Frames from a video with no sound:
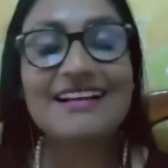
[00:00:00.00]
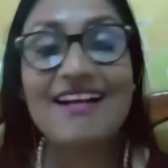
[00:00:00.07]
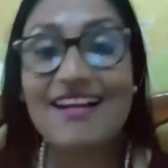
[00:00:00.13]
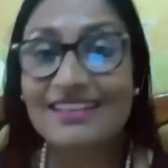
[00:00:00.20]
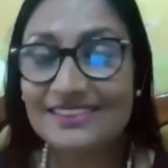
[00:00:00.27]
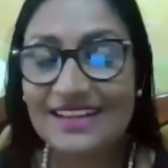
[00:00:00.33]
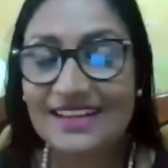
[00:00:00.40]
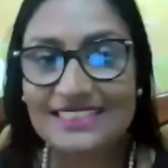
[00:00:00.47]
and
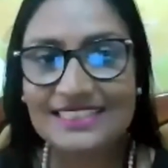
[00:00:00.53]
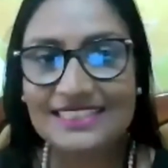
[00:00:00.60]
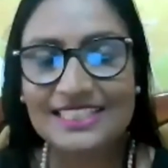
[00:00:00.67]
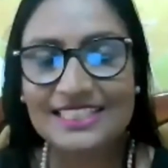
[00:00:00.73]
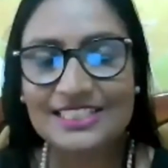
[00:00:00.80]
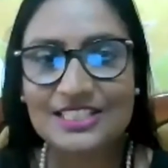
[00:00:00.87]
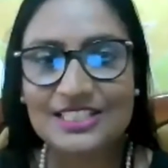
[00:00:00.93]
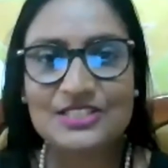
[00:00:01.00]

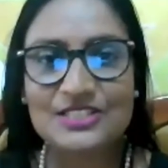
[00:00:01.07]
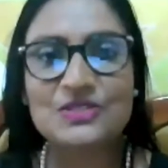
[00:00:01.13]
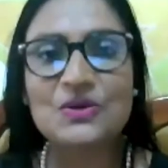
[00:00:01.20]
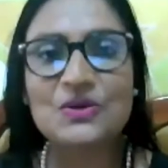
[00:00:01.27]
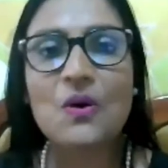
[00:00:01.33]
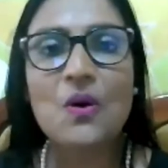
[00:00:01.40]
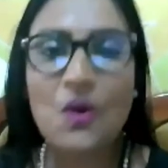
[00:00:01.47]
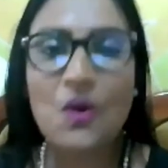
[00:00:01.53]
congratulations to
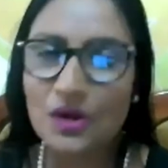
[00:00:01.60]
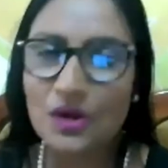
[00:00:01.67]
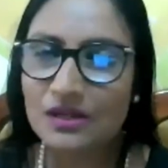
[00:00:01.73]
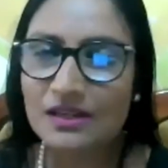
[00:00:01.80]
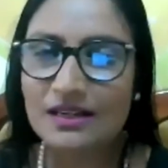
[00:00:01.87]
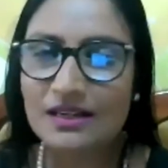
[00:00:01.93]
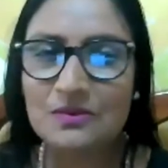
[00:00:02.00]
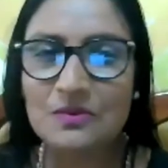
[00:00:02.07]
all
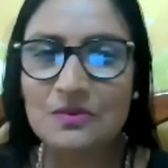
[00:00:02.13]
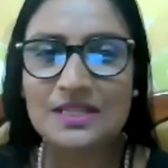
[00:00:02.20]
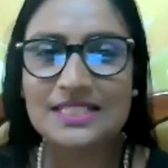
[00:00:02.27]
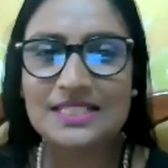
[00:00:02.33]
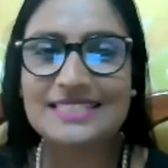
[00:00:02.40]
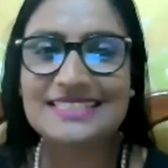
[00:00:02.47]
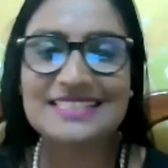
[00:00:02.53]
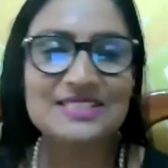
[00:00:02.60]
our
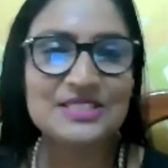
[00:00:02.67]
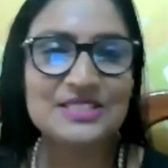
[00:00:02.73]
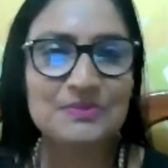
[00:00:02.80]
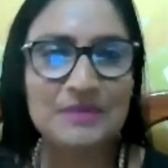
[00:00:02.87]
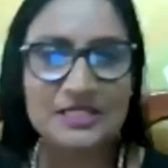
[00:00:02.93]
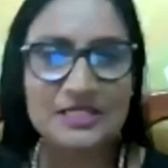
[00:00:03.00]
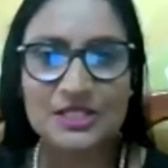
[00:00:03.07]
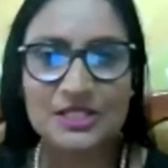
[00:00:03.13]
awardees in the
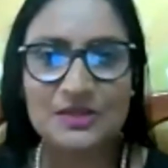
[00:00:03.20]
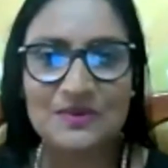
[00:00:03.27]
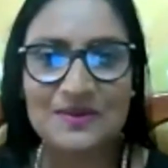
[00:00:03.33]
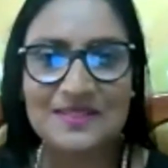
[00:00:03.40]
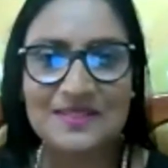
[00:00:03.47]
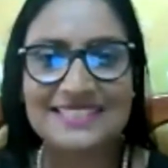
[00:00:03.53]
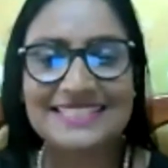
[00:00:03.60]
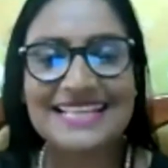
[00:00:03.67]
special
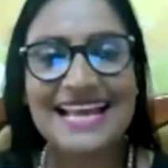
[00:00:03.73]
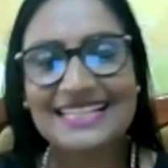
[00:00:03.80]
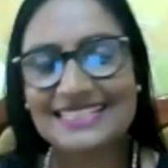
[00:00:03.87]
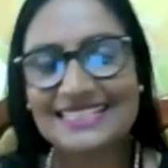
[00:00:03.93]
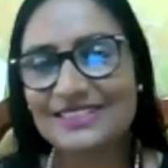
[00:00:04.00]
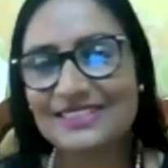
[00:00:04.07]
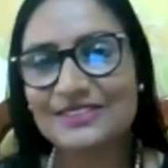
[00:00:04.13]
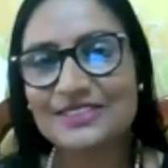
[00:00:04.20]
awards
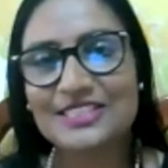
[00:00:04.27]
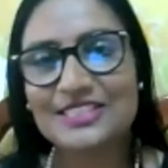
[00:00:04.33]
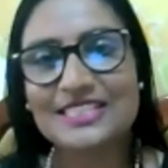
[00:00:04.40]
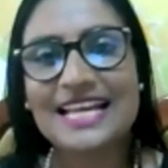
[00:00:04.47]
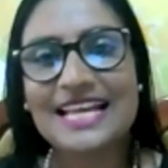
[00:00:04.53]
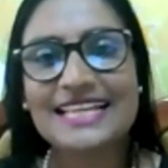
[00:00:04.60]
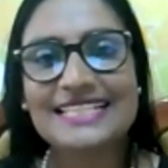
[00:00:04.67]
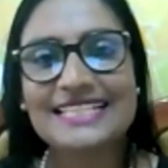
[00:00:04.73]
category
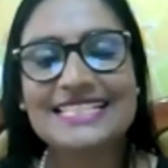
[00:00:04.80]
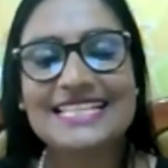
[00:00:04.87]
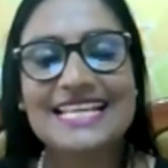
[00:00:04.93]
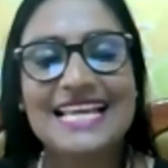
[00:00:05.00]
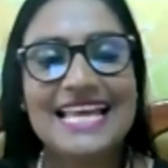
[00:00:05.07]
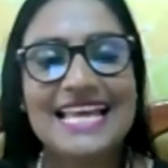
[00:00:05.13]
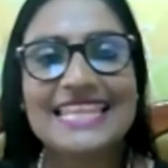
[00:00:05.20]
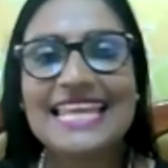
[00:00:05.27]
tonight.
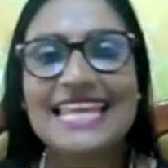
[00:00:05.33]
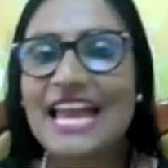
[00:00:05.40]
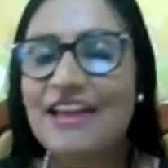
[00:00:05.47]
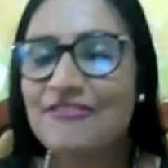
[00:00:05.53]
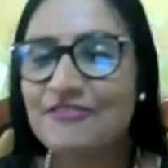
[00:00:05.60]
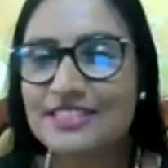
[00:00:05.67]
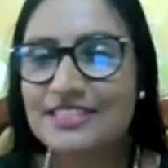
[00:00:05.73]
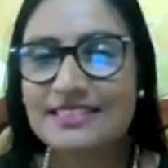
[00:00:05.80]
The
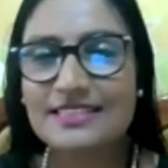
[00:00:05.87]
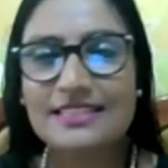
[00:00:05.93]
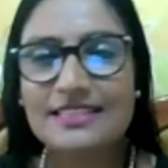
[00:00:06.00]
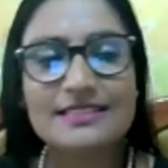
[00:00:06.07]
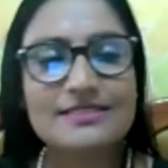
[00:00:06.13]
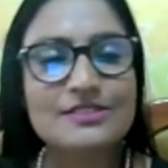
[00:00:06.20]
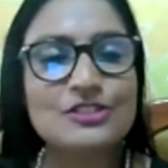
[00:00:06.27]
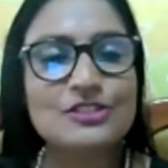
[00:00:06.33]

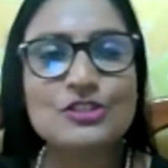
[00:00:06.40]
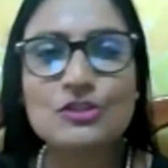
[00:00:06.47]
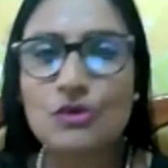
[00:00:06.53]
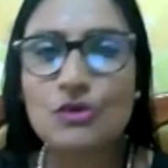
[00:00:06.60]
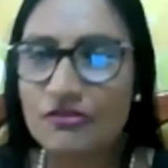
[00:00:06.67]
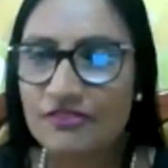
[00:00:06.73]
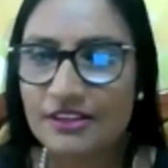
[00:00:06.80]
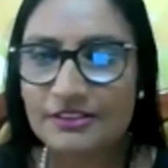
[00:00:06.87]
FSD is
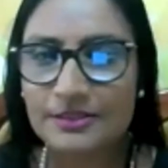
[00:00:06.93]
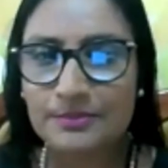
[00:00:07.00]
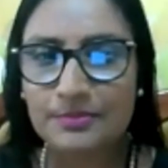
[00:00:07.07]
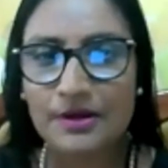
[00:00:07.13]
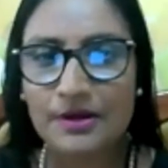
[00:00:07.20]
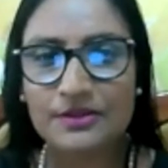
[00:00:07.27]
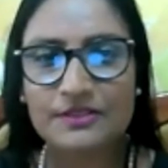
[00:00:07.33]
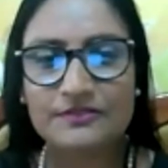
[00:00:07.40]
so very
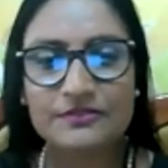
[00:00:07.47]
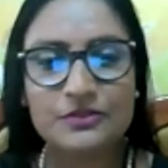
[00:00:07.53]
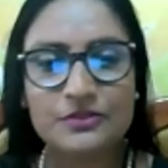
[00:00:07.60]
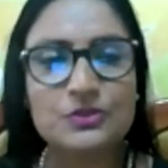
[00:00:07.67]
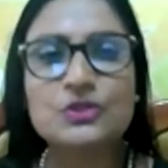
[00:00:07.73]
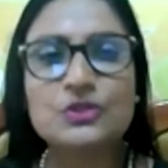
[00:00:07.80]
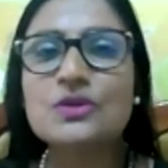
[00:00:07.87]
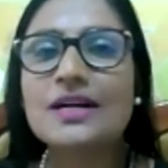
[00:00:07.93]
proud of you.
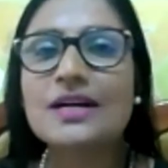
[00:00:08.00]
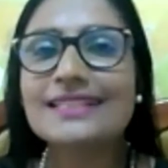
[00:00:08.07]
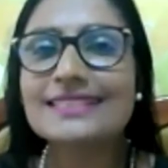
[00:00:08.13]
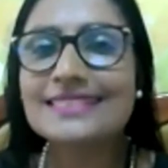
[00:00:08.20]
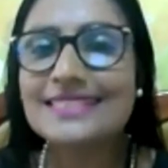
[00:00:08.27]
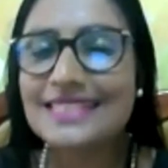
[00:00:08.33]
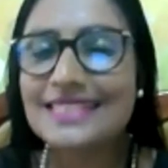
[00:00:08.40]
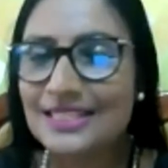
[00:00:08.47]
You
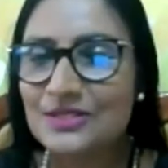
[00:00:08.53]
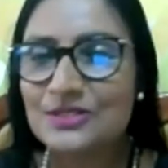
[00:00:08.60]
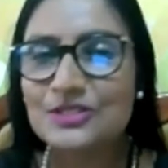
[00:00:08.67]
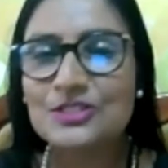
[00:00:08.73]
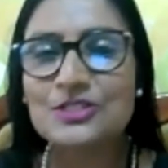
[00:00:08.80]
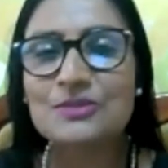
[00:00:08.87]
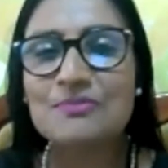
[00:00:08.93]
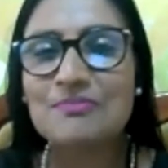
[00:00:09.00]
continue
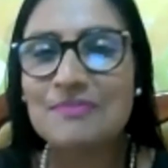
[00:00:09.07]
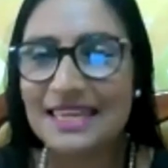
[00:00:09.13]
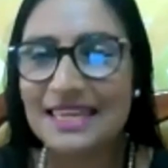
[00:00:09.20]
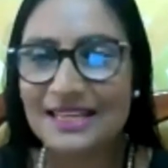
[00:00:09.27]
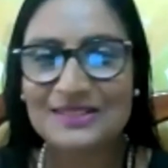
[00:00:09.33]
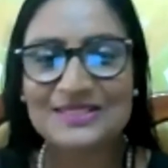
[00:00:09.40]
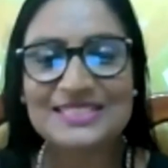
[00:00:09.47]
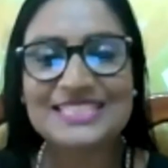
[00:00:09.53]
to
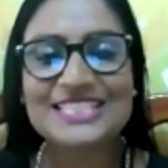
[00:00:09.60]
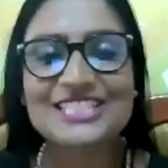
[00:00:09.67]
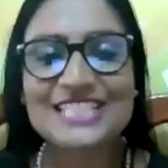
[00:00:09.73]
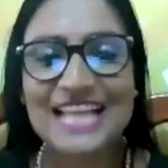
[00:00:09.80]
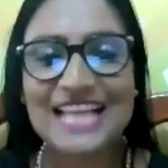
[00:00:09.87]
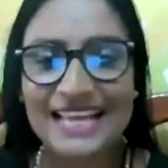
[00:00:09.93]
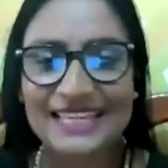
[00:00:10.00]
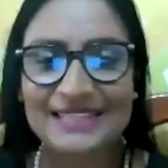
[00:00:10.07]
make us
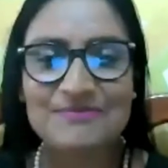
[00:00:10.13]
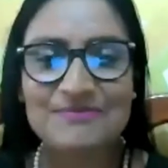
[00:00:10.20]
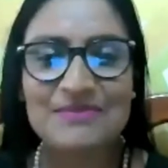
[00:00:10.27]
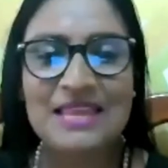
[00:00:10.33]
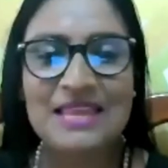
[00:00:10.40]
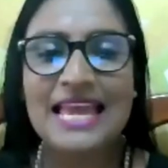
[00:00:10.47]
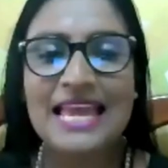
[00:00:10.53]
shine.